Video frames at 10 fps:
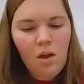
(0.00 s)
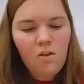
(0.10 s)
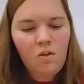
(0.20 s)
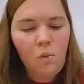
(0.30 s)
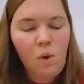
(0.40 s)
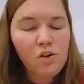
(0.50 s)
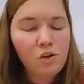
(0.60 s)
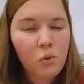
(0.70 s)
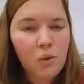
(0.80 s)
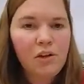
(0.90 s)
So what
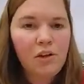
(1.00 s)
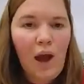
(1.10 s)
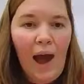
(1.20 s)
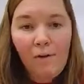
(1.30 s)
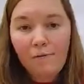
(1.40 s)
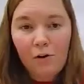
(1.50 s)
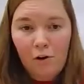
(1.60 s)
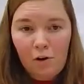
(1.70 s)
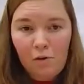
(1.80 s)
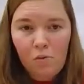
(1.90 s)
should we do
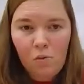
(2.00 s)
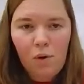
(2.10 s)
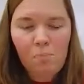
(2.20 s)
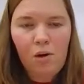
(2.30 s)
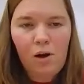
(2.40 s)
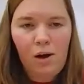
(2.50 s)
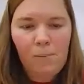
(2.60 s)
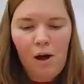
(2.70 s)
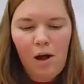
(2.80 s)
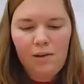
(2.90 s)
after we put our
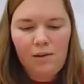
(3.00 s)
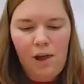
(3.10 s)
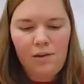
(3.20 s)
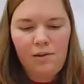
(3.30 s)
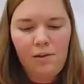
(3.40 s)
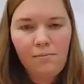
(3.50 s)
boxes?